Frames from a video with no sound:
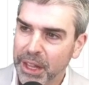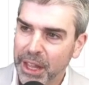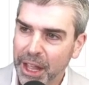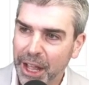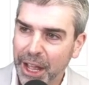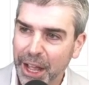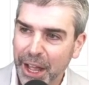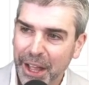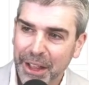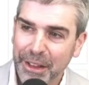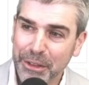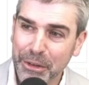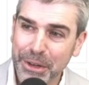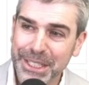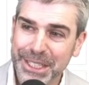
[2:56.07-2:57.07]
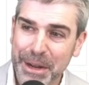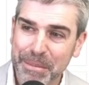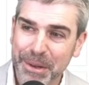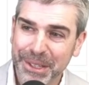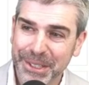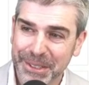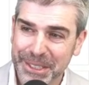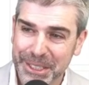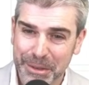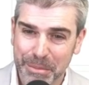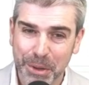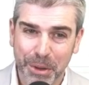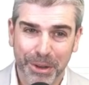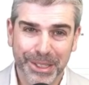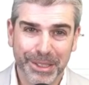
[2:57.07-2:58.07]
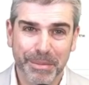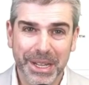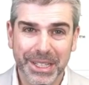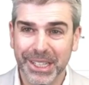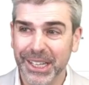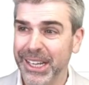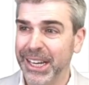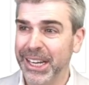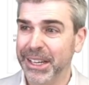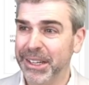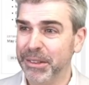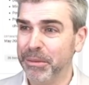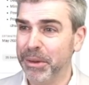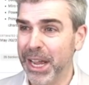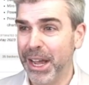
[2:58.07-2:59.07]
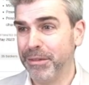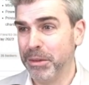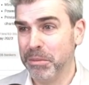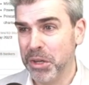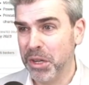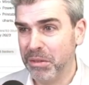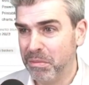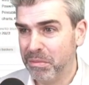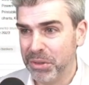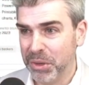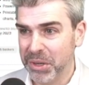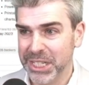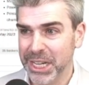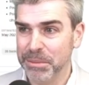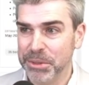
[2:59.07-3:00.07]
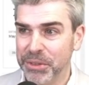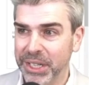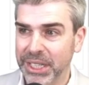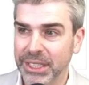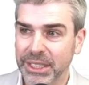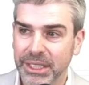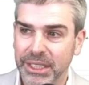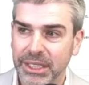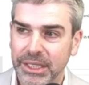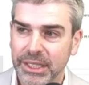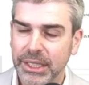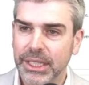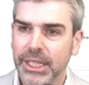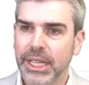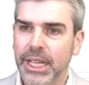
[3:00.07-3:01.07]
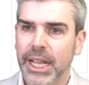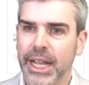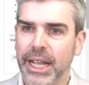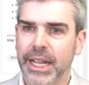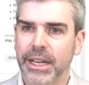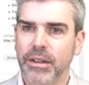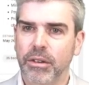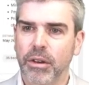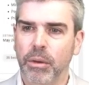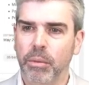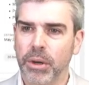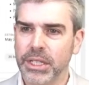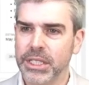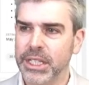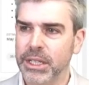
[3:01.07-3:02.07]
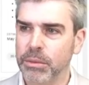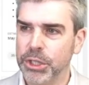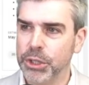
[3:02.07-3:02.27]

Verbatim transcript: uh, the reason I put those in the poll is basically we have them all prototyped already. And I want to see which